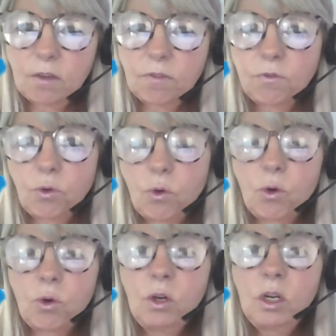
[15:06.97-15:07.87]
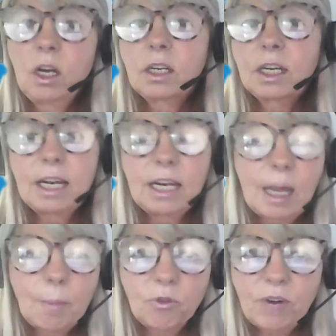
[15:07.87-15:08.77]
for
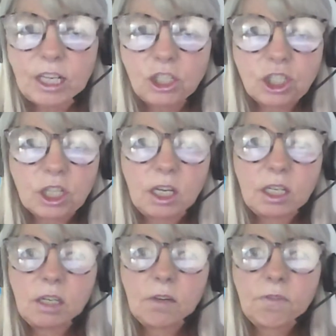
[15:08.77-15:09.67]
collaboration,